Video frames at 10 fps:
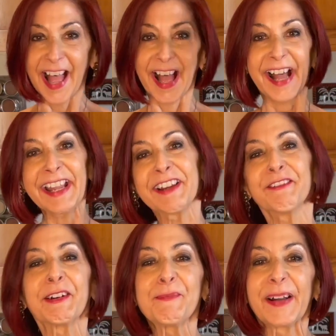Hi
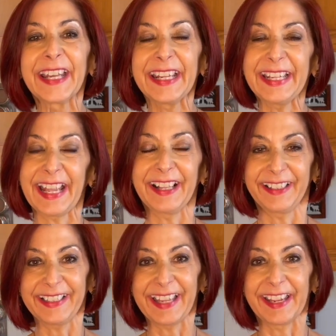everybody,
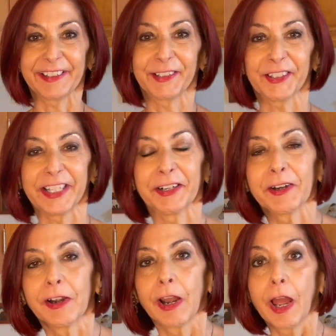Ellen Canner here.
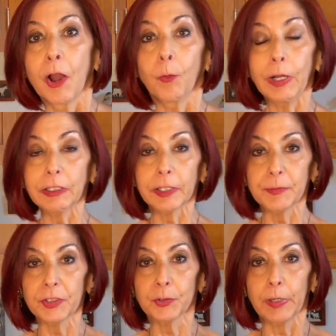Welcome
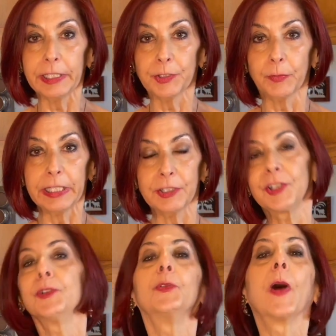to
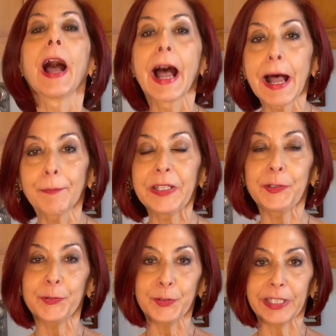2022. Happy
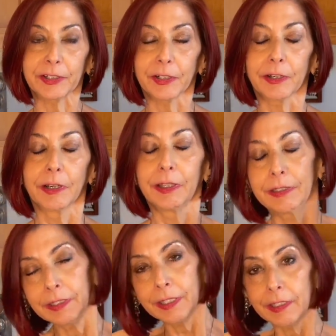New Year.
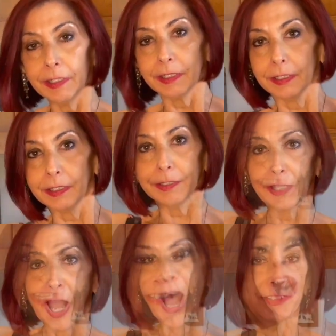Yay!
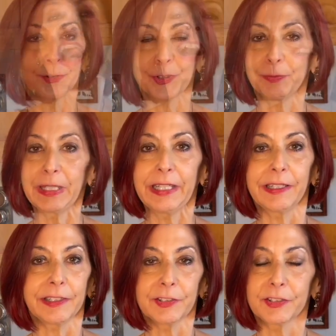Social media
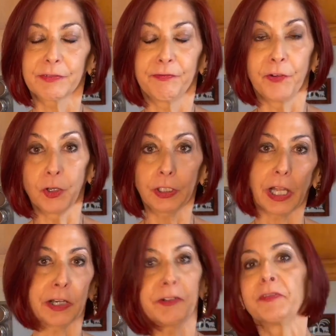is full
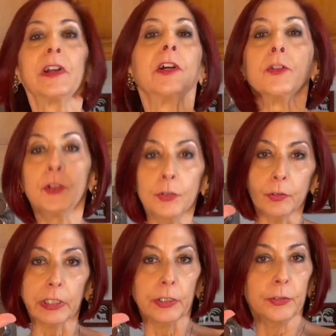of new
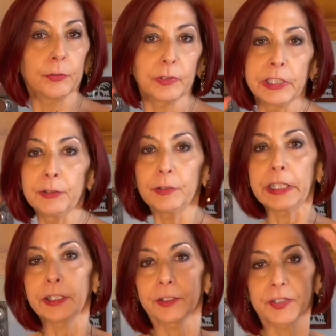you, new
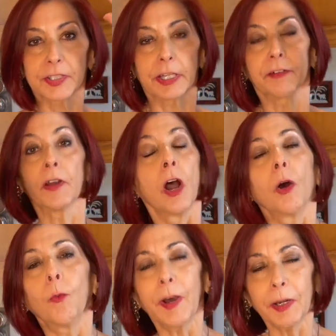year stuff.
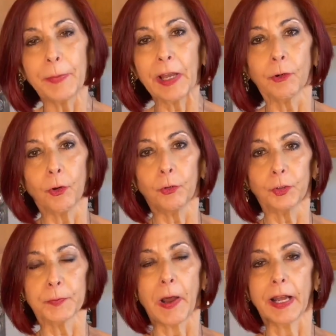What about
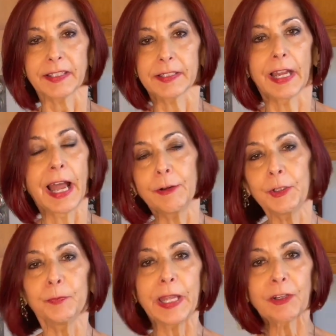old pasta? How do
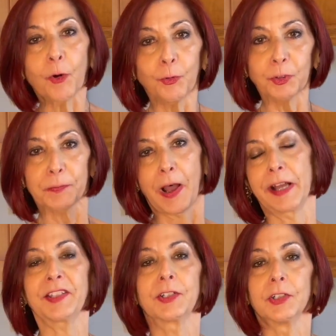you make old
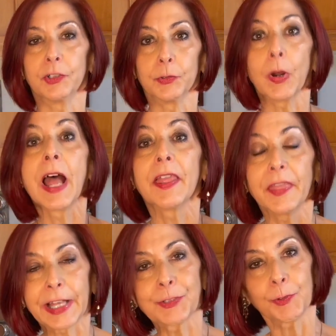pasta new?
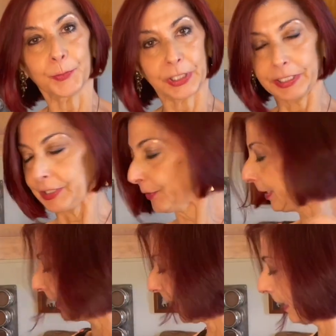That's what we're going to do
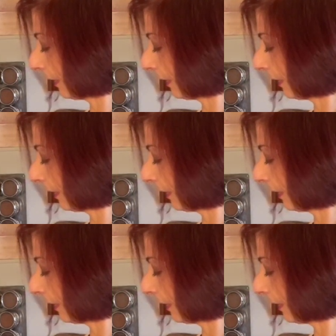today.